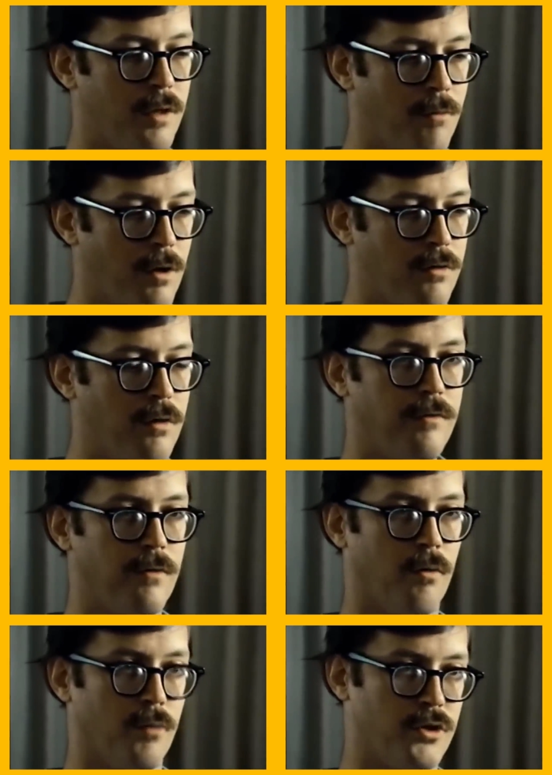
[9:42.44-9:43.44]
been a murderer
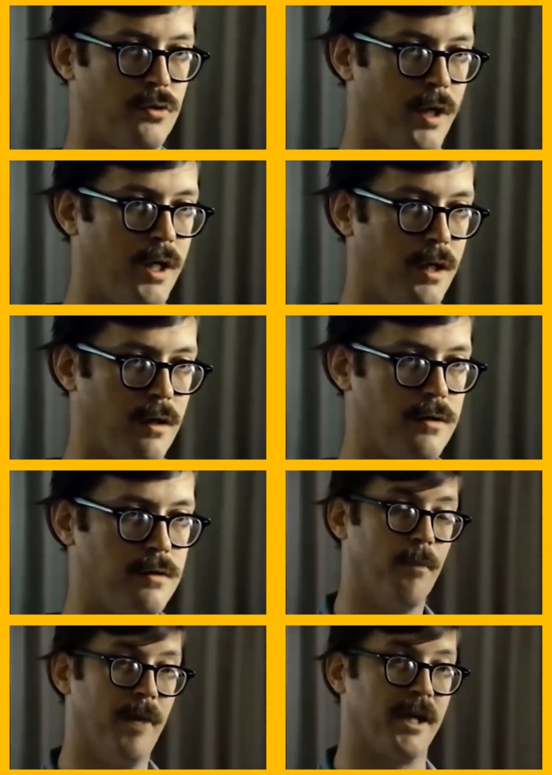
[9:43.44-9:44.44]
for almost twenty
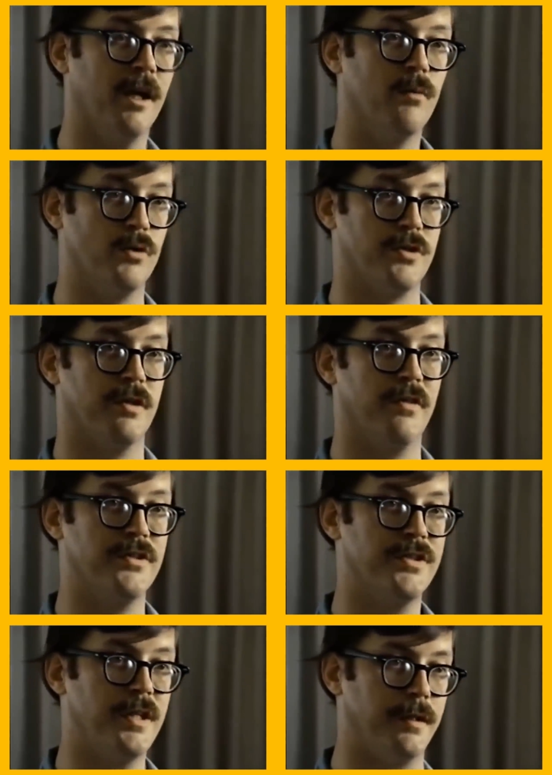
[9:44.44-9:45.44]
years. My gun was under
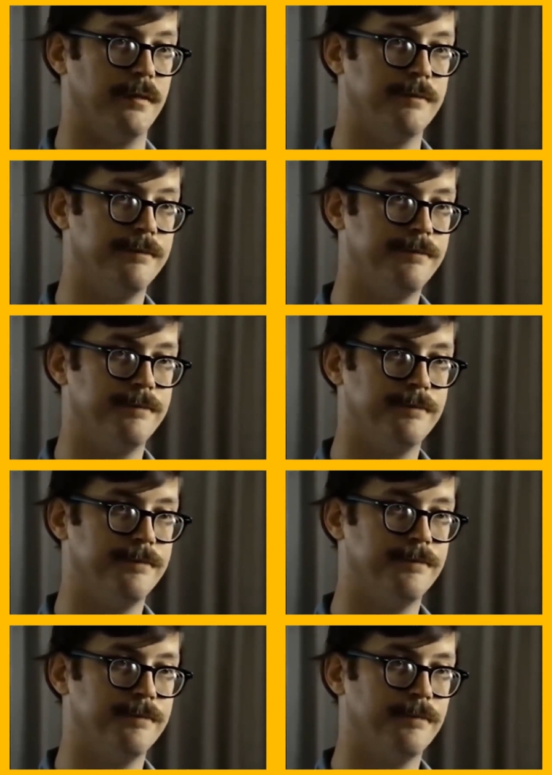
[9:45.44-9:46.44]
the seat.
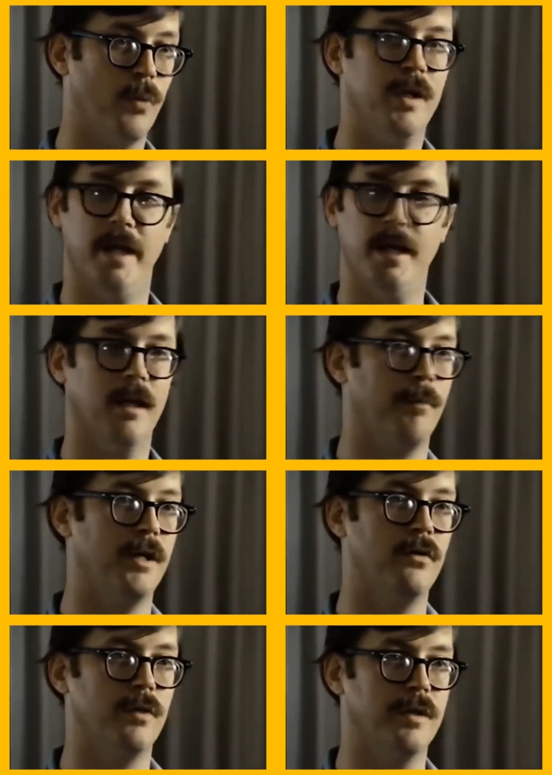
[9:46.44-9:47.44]
What in the hell
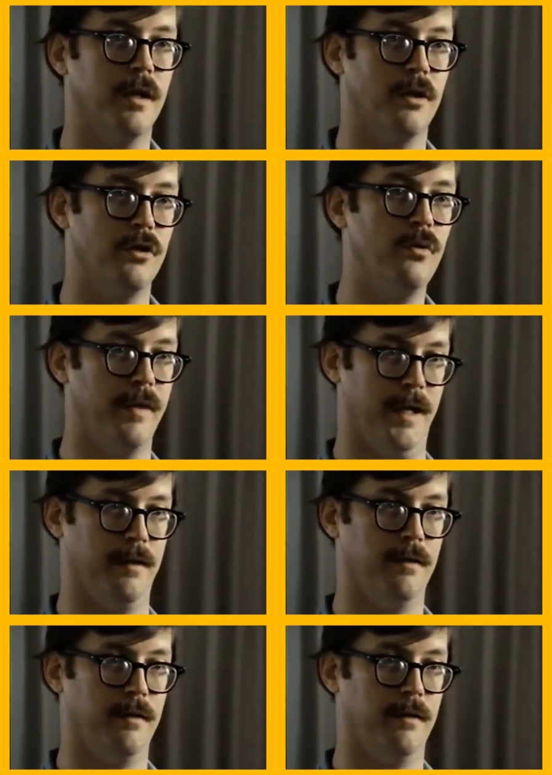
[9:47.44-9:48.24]
am I doing telling you that? It